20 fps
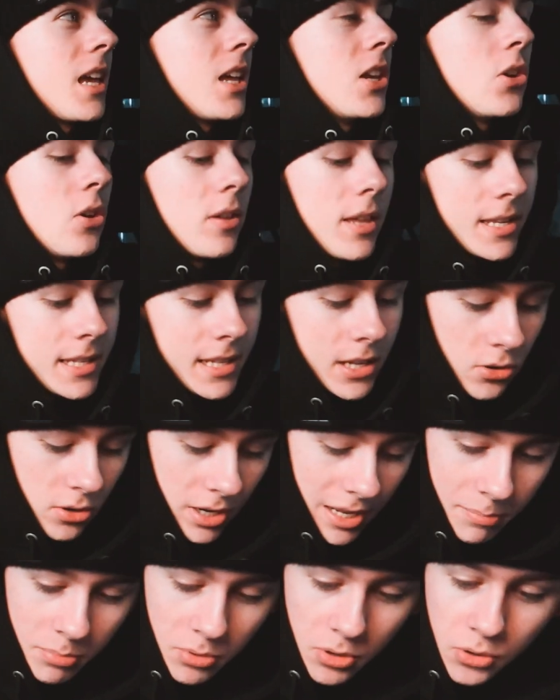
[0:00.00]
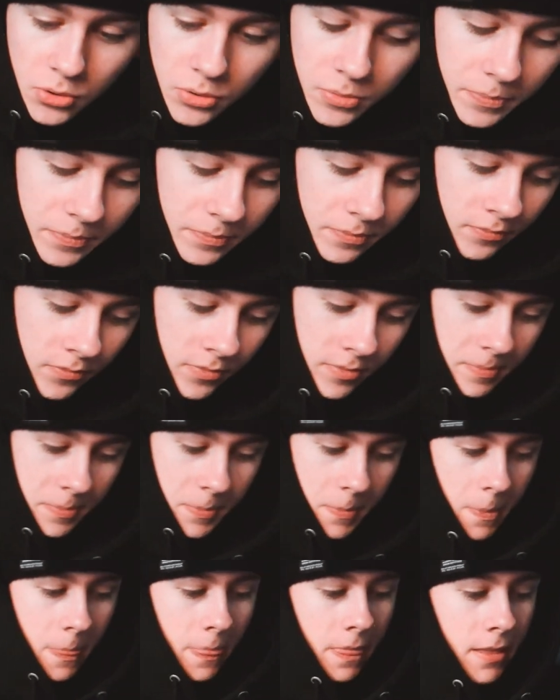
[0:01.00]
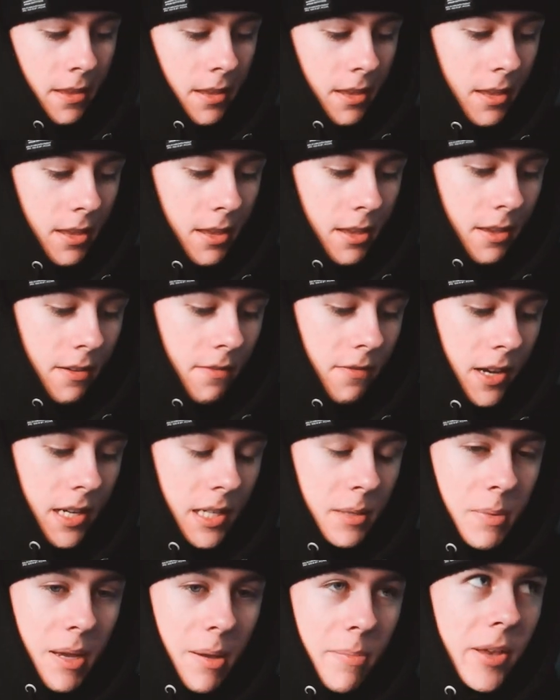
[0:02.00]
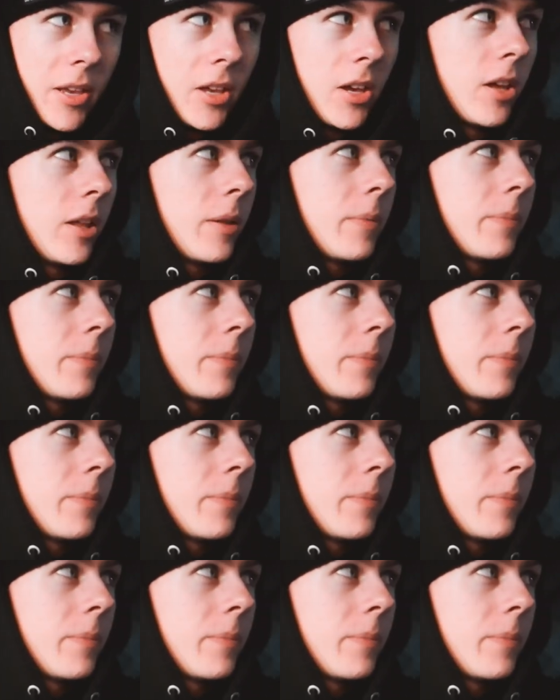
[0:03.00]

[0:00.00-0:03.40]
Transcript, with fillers: No, that's, that's it, thank you. Banana, please. Thanks, baby girl.